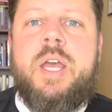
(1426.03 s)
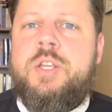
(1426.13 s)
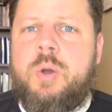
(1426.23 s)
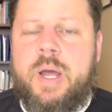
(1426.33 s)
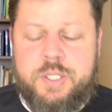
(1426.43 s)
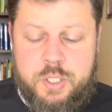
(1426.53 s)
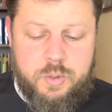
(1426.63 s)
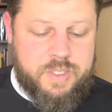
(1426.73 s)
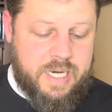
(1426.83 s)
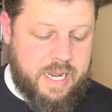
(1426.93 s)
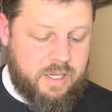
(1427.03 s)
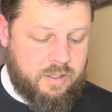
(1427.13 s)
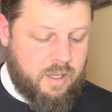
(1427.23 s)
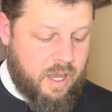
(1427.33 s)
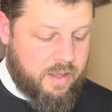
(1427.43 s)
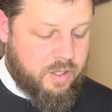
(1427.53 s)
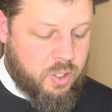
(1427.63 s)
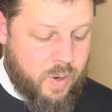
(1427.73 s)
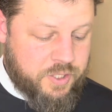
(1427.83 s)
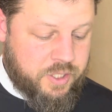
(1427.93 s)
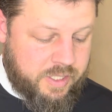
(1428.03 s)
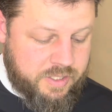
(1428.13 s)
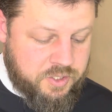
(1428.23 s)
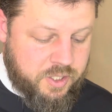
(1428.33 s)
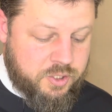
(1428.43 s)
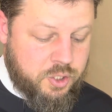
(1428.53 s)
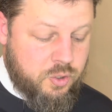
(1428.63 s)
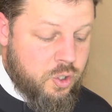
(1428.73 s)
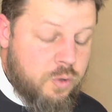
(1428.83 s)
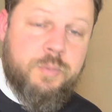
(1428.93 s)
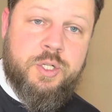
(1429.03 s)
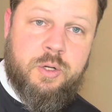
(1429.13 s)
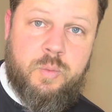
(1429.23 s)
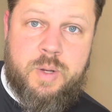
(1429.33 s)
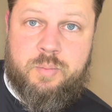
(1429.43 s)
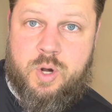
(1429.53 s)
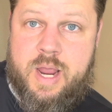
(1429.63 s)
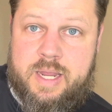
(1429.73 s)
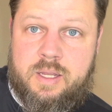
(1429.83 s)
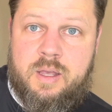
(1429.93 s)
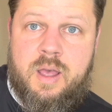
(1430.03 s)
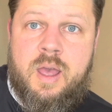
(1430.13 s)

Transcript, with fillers: So on Tuesday, uh, the question is, to whom should we pray?